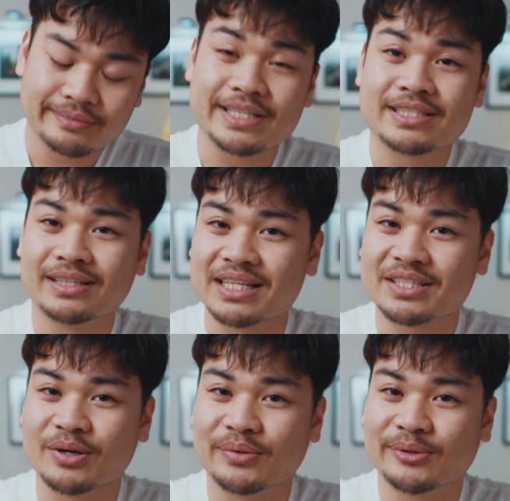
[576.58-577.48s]
It's a lot
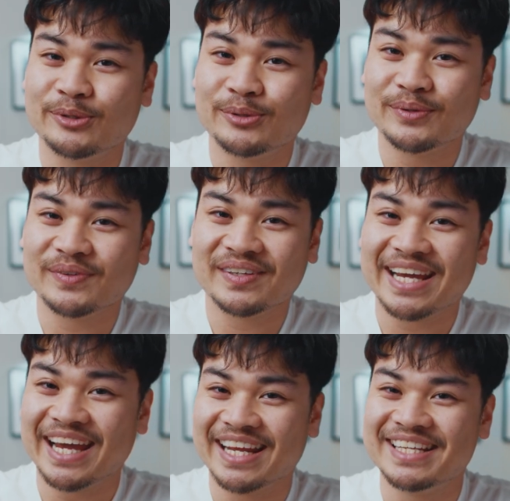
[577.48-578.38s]
to go through,
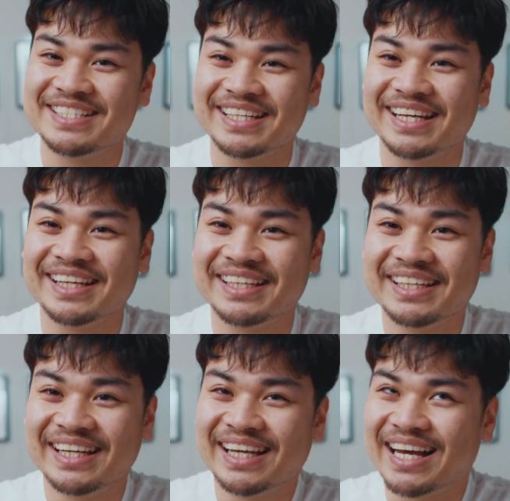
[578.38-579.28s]
and
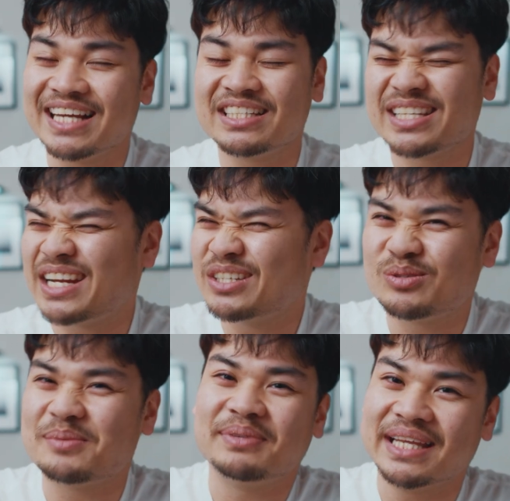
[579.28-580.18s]
I just gotta do
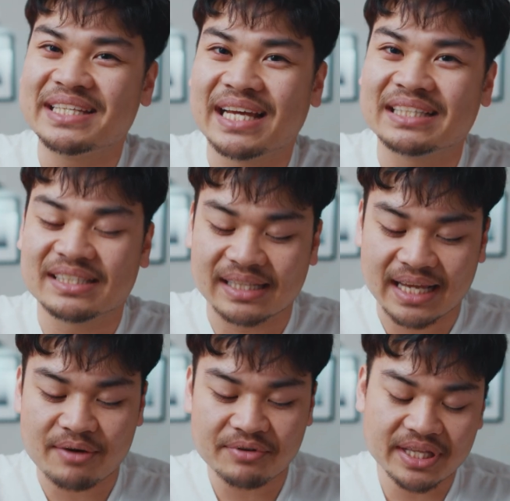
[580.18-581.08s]
some play testing.
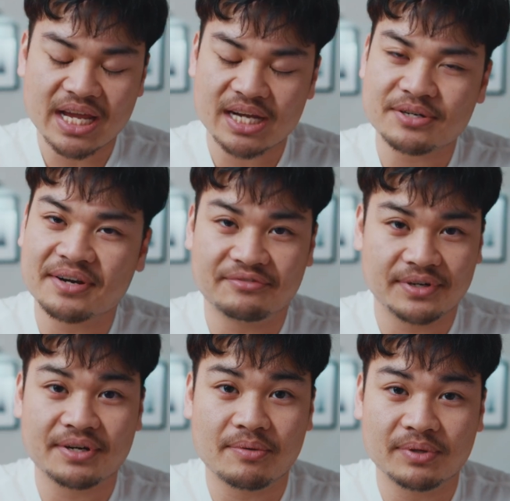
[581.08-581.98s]
Like, I really gotta try to
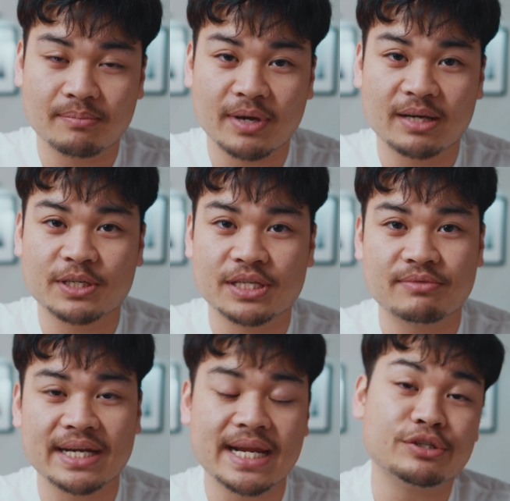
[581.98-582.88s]
figure out what the meta, because
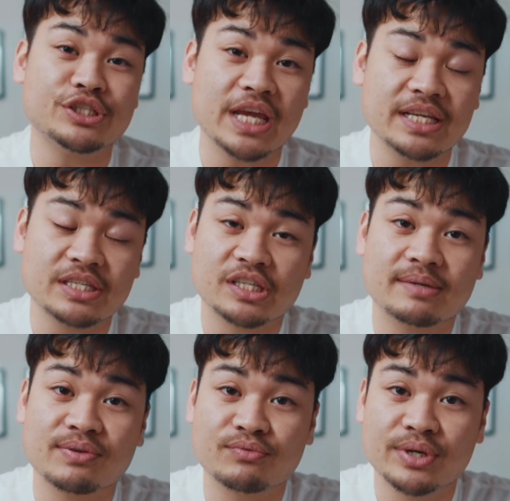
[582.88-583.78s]
right now Shanks is
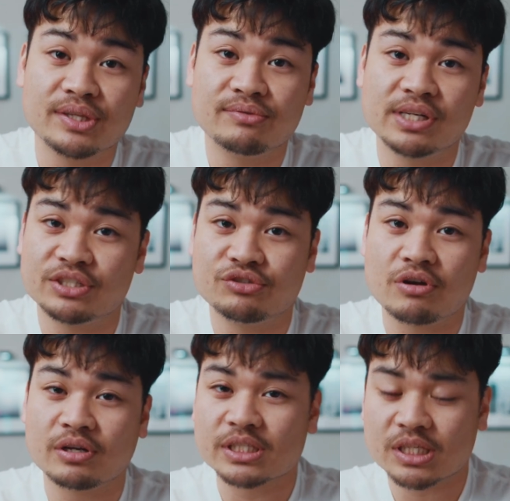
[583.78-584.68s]
gonna be really
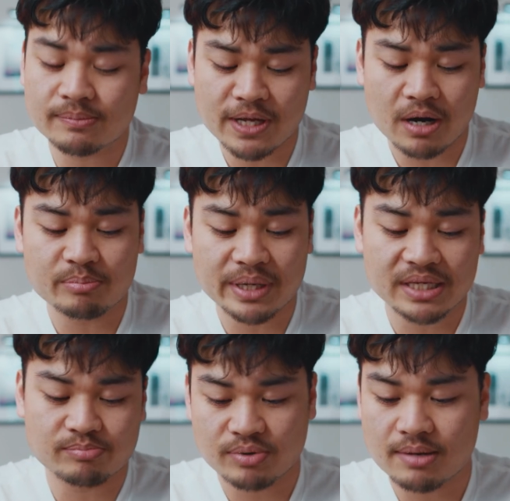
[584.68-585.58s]
strong, and it's gonna be our
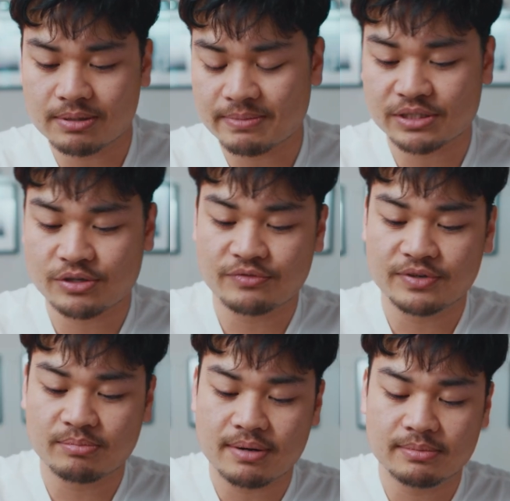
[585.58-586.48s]
biggest problem as
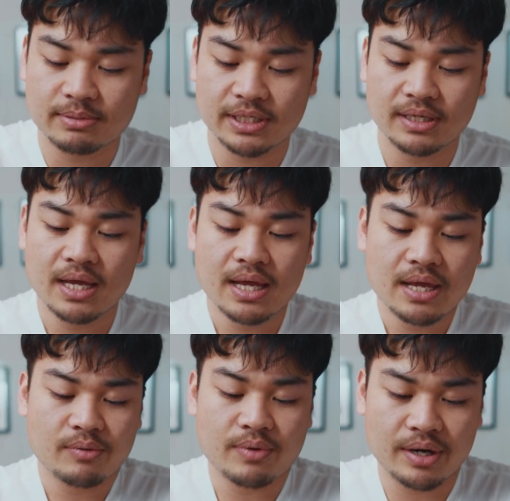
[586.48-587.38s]
Doffy probably,
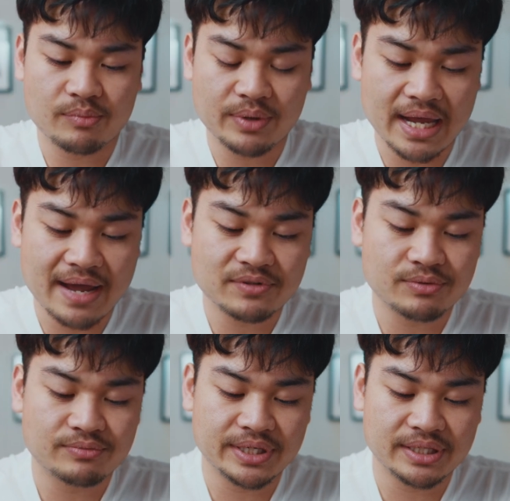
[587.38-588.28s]
where we have
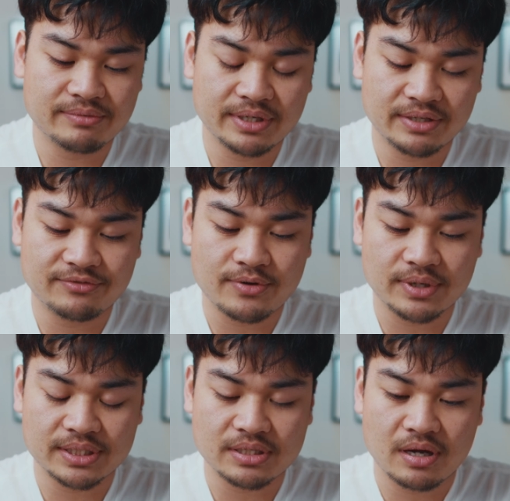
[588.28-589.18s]
to really
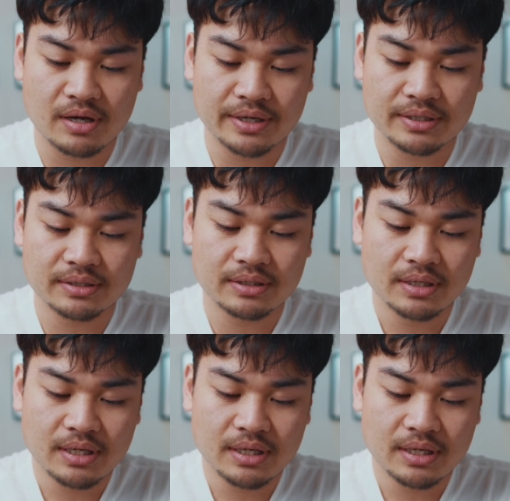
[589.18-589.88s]
focus on